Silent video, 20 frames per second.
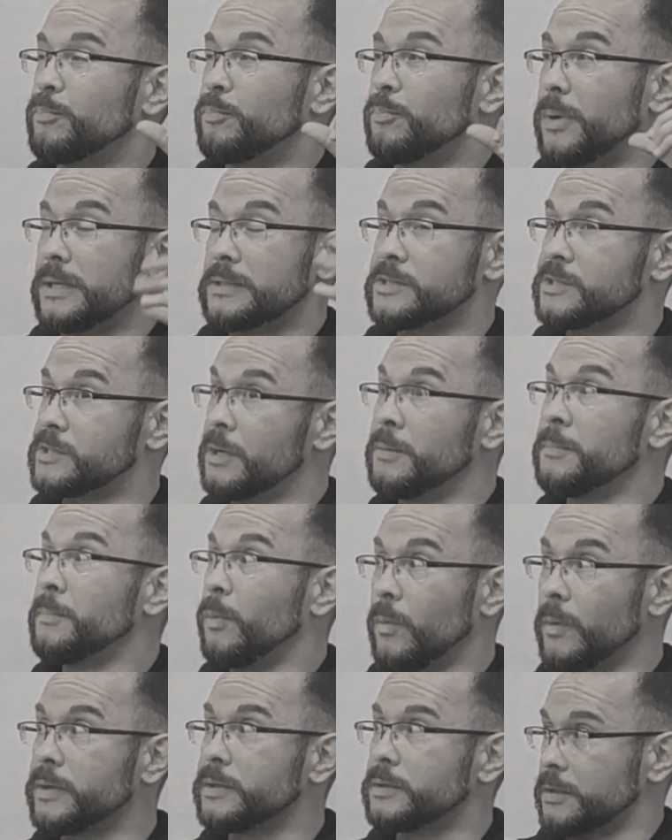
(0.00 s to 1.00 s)
But at some
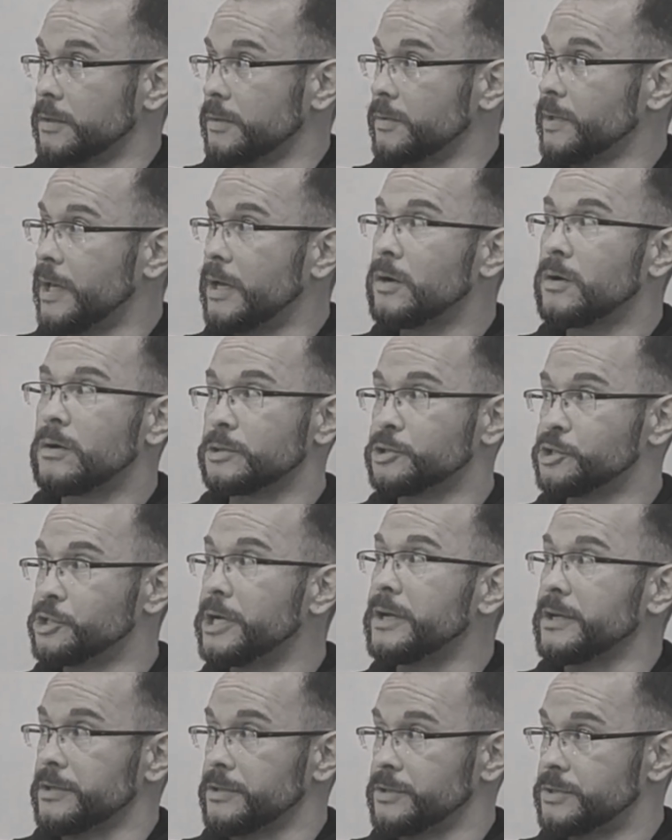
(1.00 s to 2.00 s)
point, though, that all
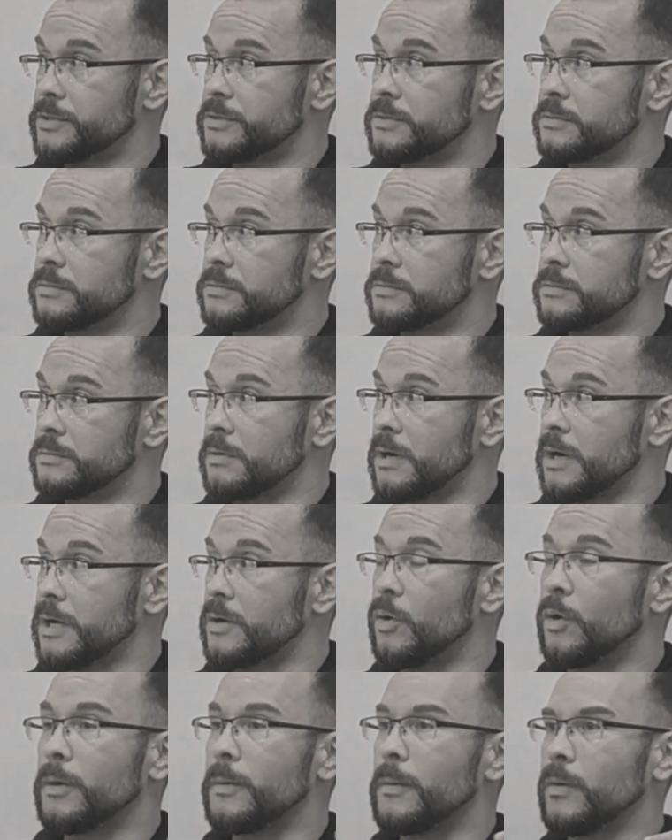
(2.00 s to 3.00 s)
changed, right?
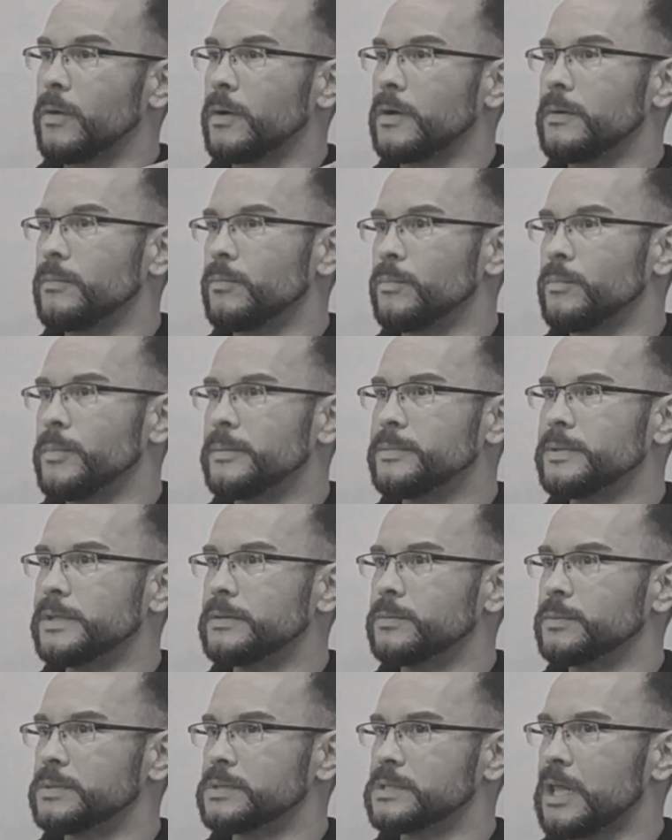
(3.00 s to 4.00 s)
Or maybe
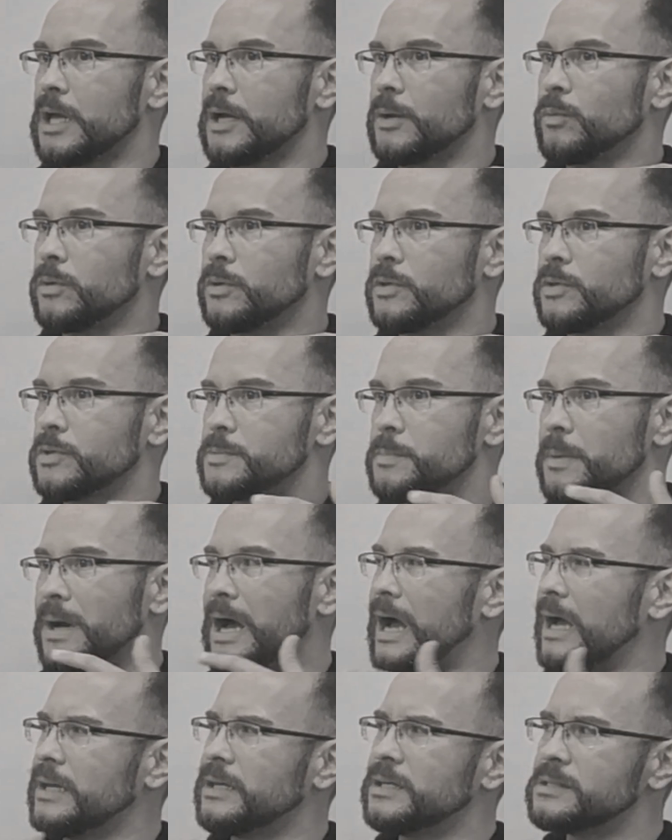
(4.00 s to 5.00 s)
it was like one of those
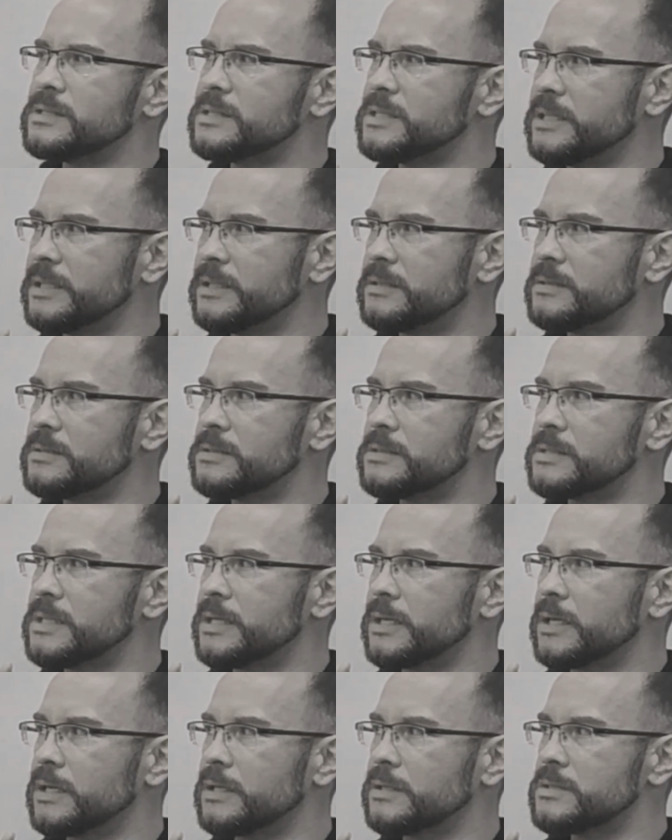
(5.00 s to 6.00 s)
behind the scenes
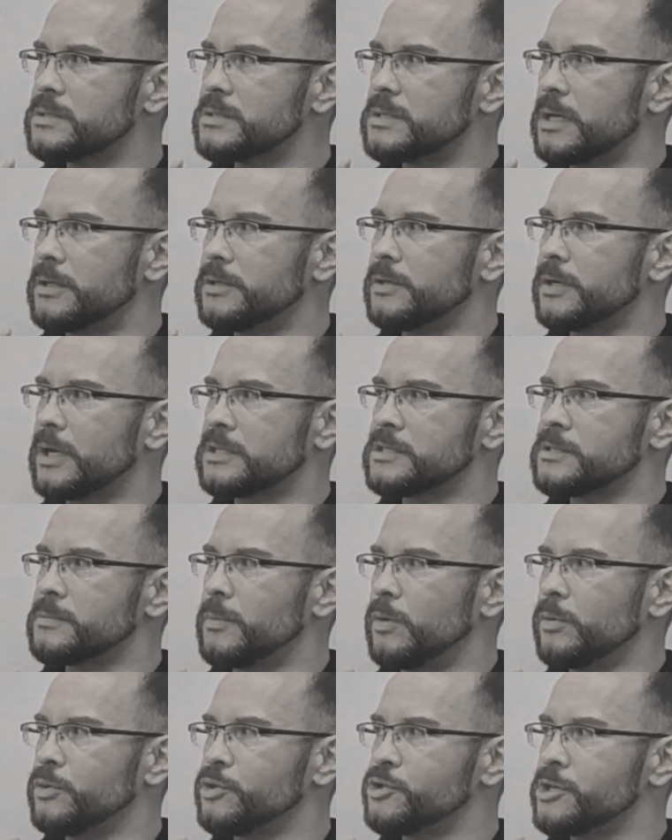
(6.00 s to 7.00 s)
things that you got some
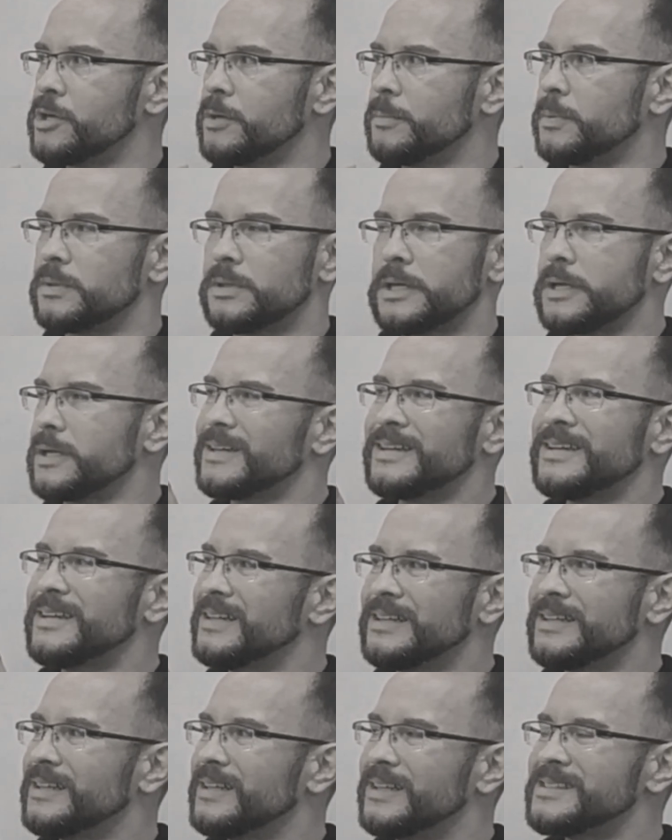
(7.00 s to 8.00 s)
ownership, but like
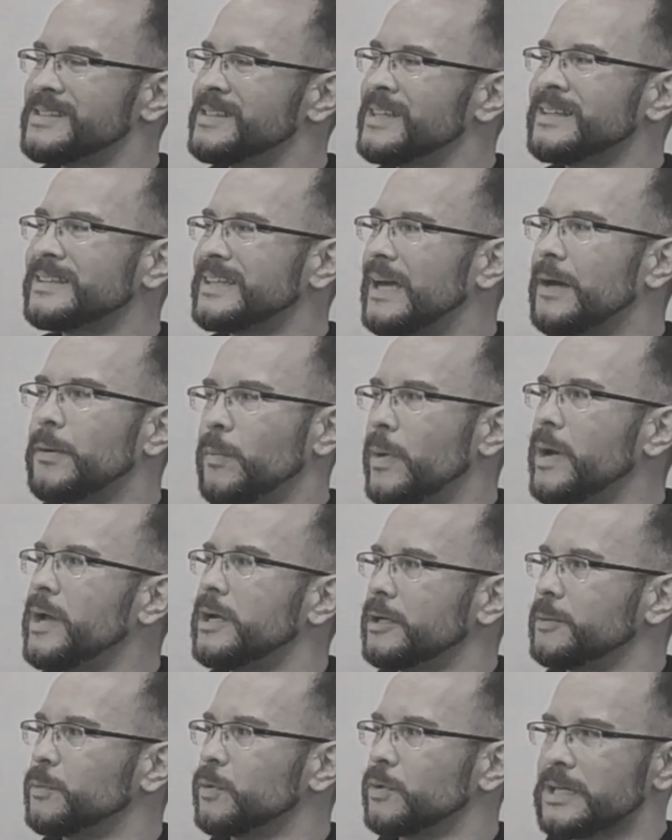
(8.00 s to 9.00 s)
it's not that way
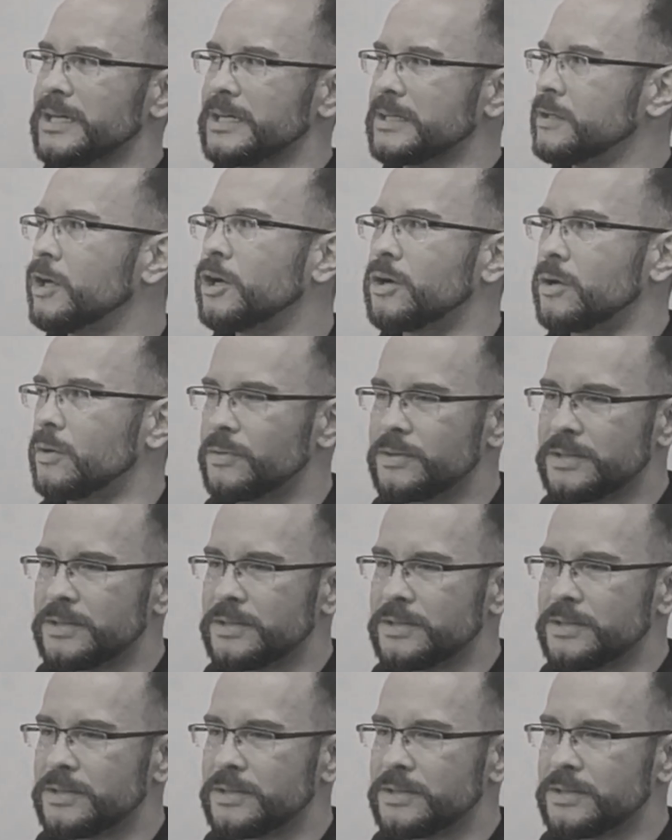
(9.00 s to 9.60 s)
anymore. Like no.